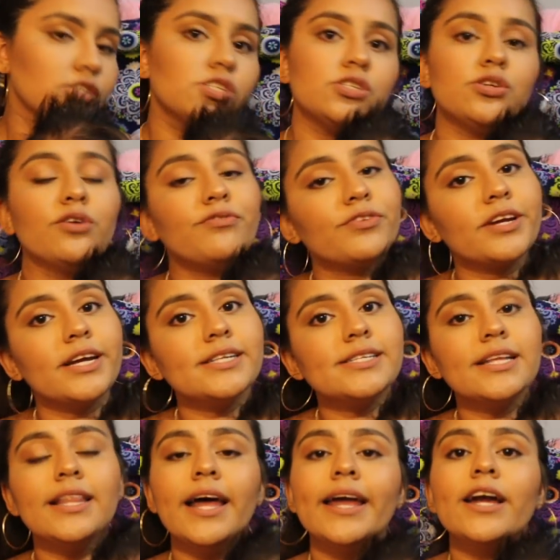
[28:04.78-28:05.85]
just don't forget
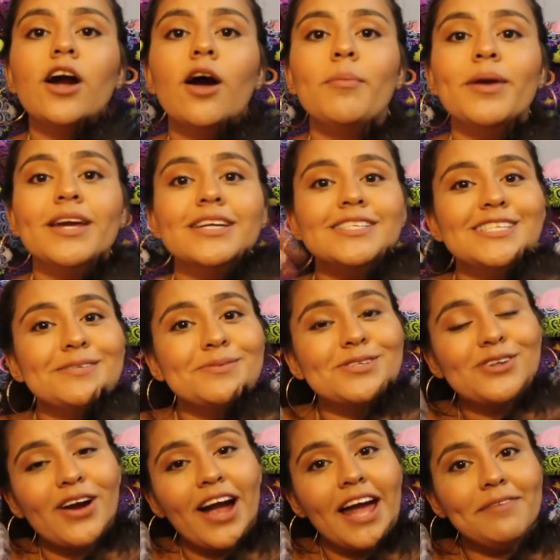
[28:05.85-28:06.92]
to like, comment, and
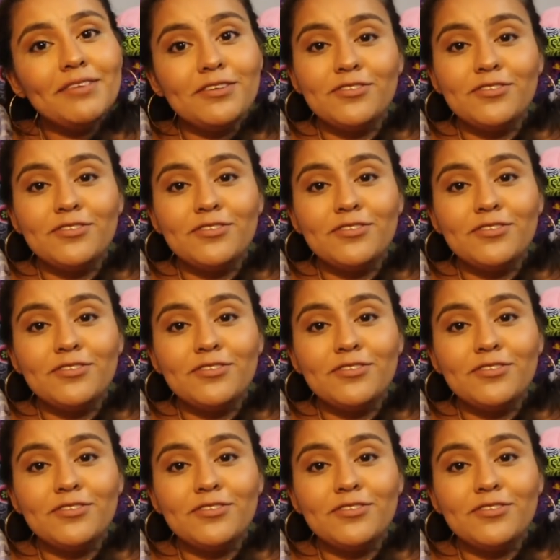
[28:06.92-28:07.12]
subscribe.